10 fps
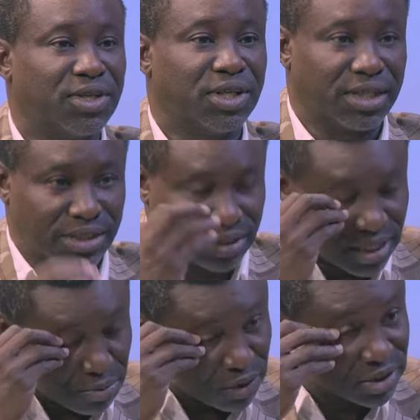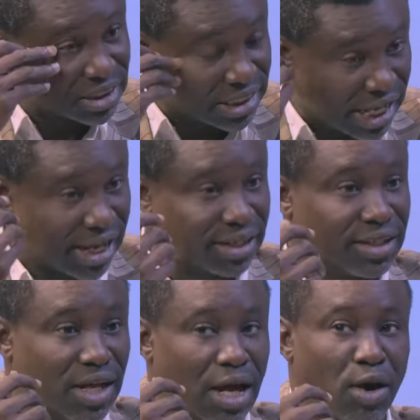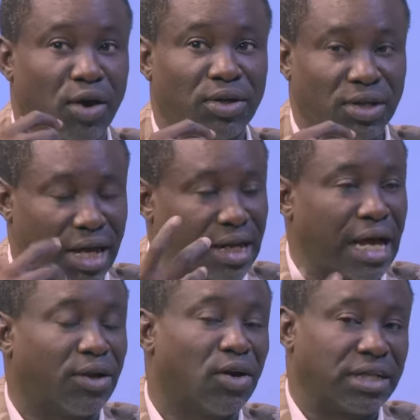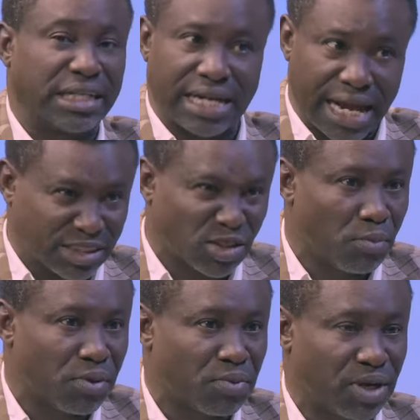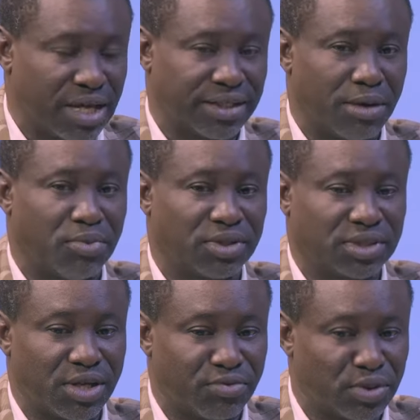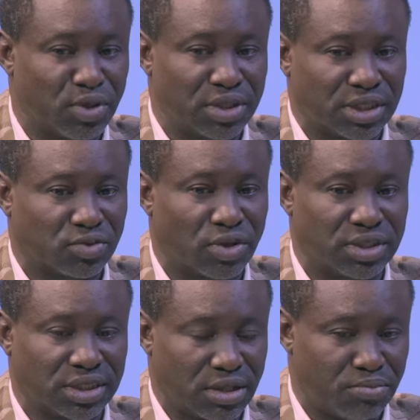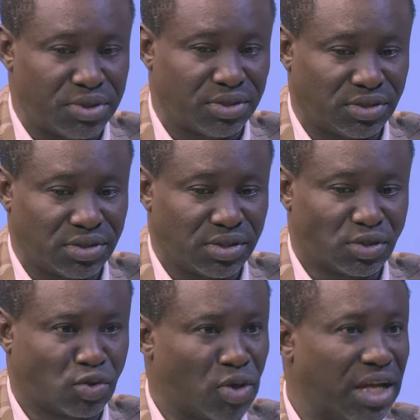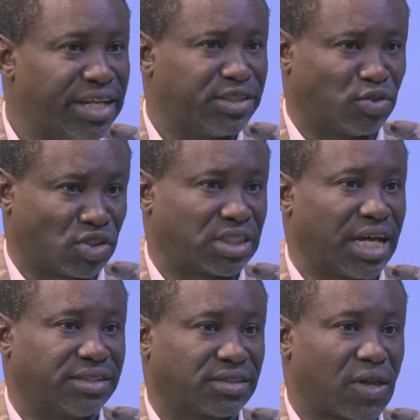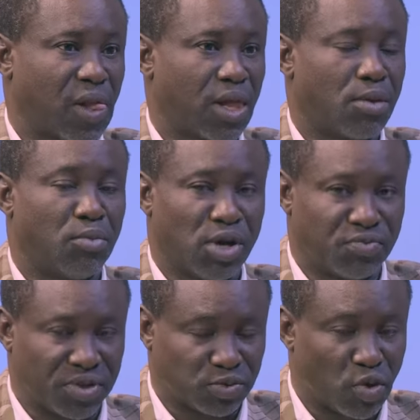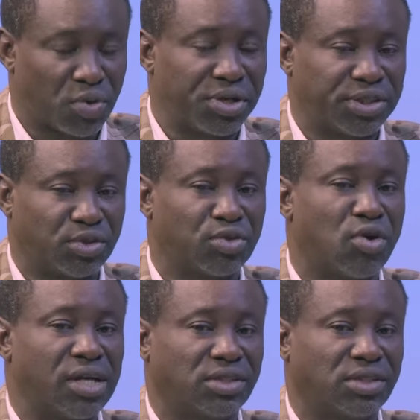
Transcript: eh, they must tear. Yes, or, and, like all that. There are some people like that, but even though this one is a bit too early to start. Mm. But if it worries you, go and